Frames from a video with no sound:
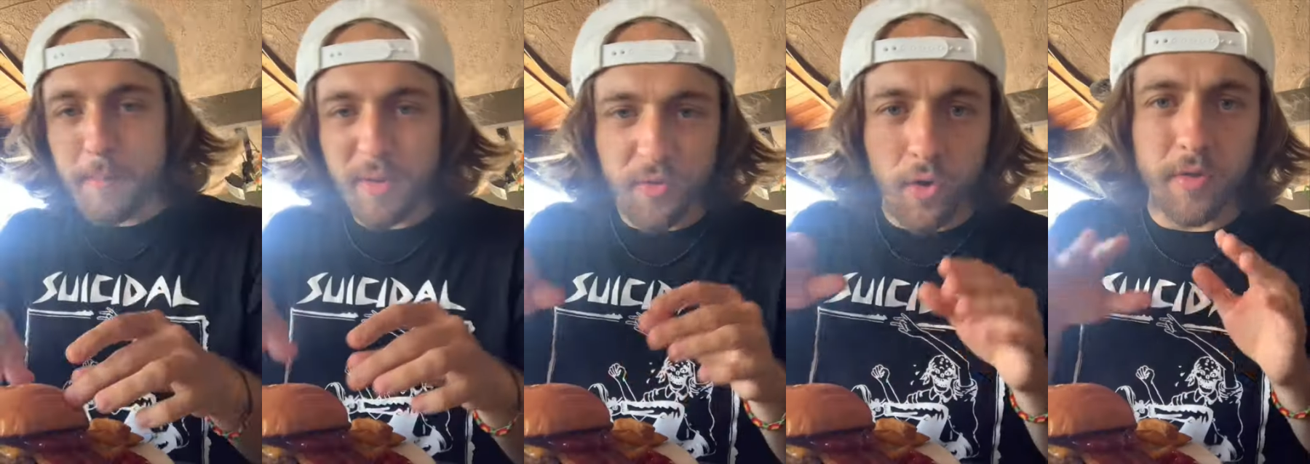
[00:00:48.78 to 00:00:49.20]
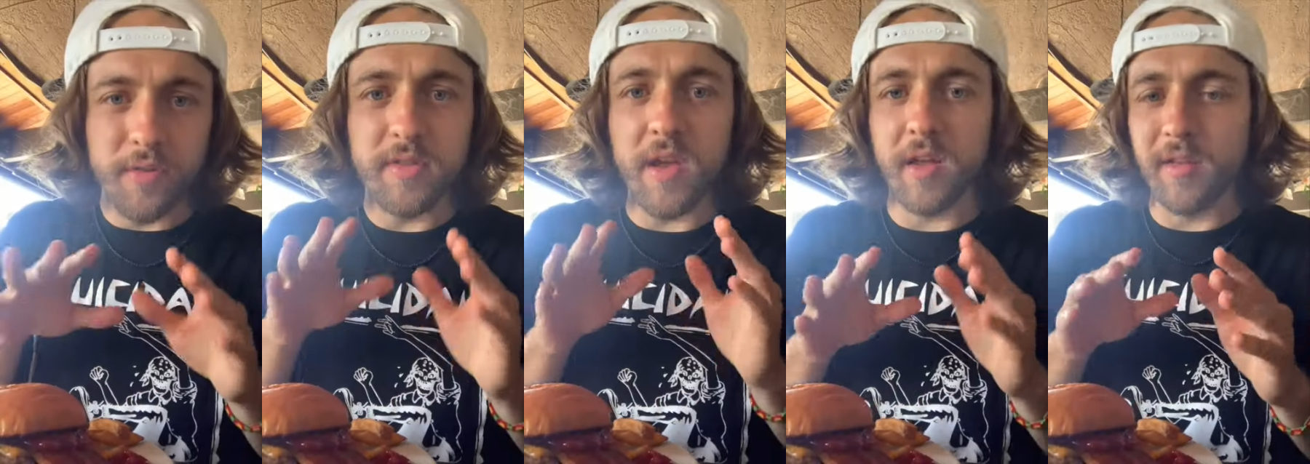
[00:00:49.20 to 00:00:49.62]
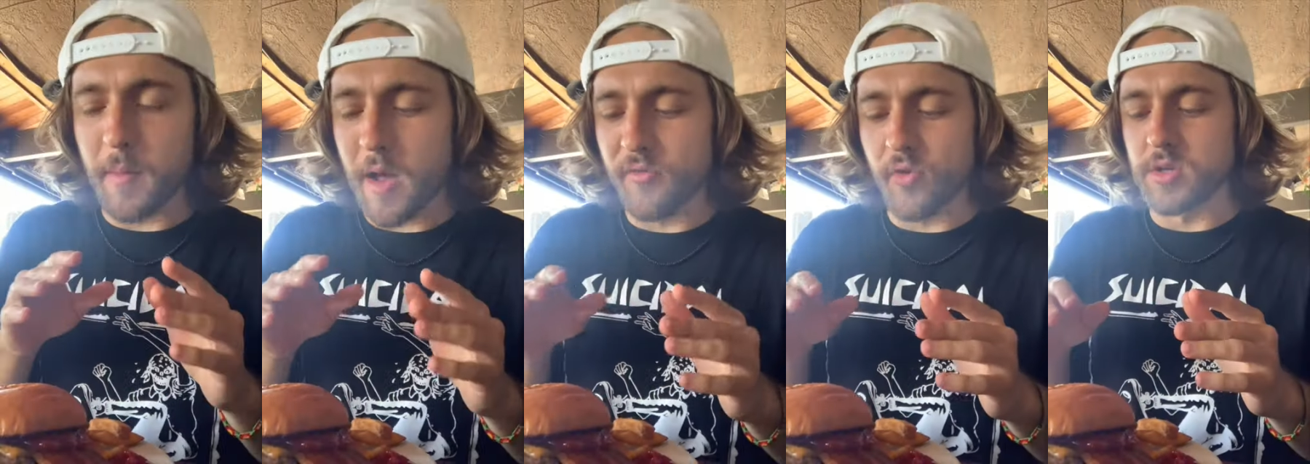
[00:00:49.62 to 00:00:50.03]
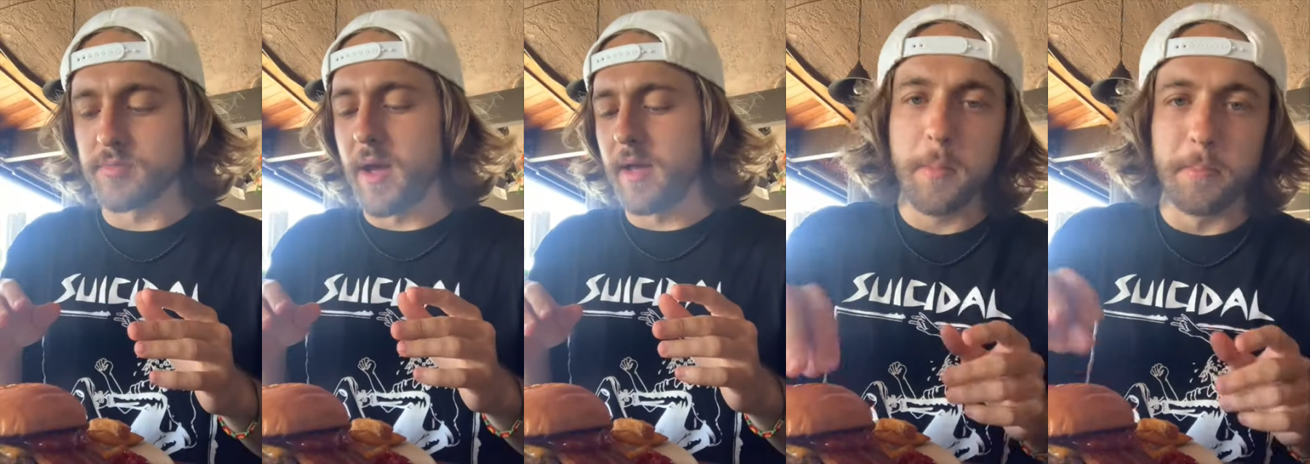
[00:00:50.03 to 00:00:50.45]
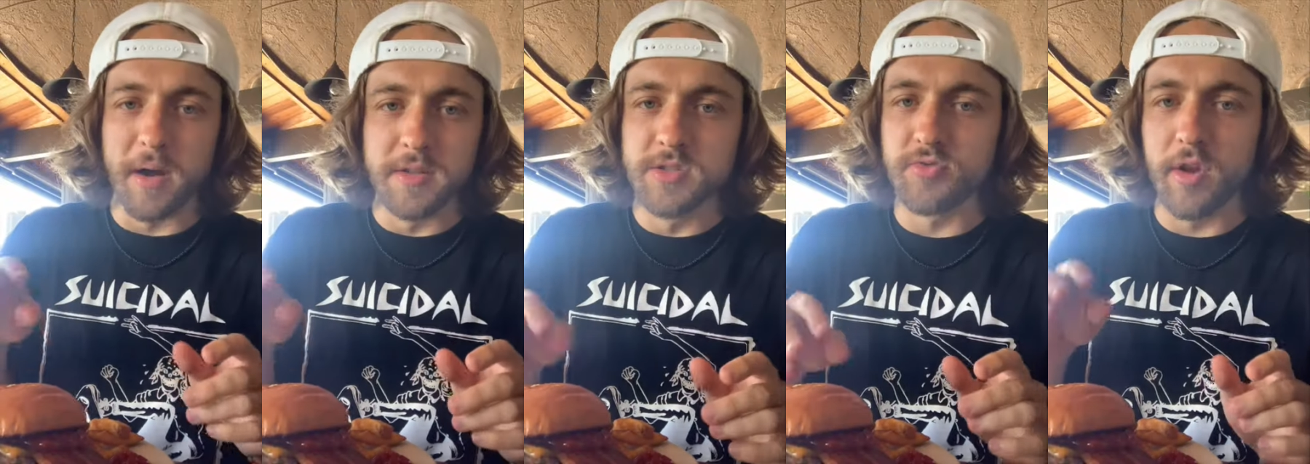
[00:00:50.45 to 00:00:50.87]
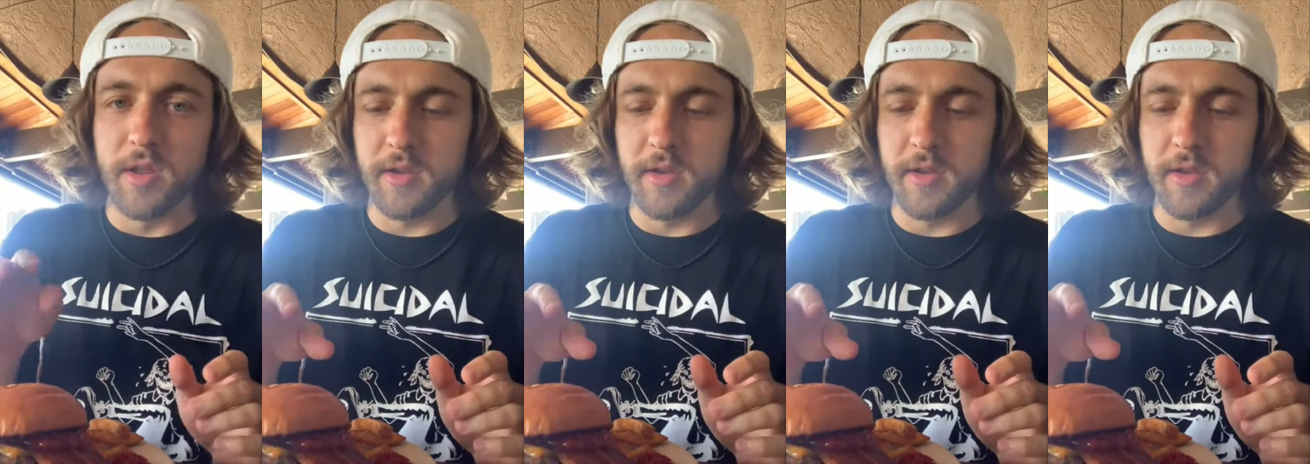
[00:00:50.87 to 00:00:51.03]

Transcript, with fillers: Before even taking my first bite, bun's really